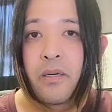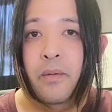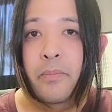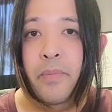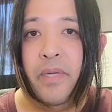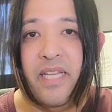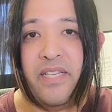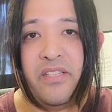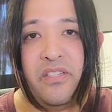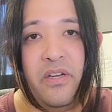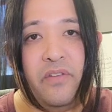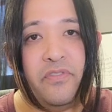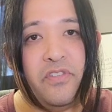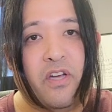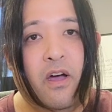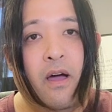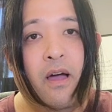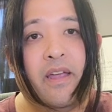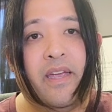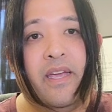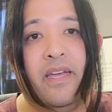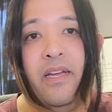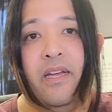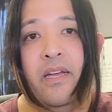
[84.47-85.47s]
But that's enough
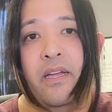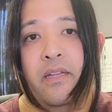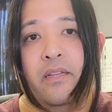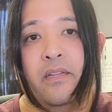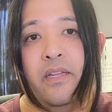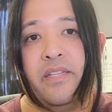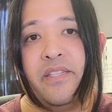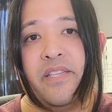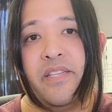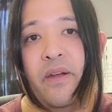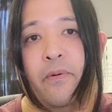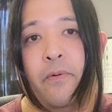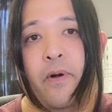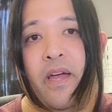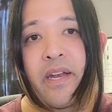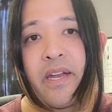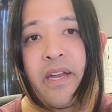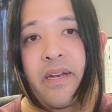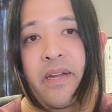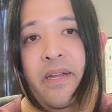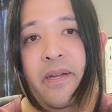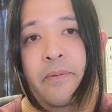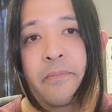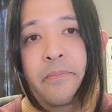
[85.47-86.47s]
talking, let's get right
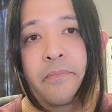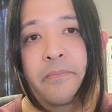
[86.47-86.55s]
in it.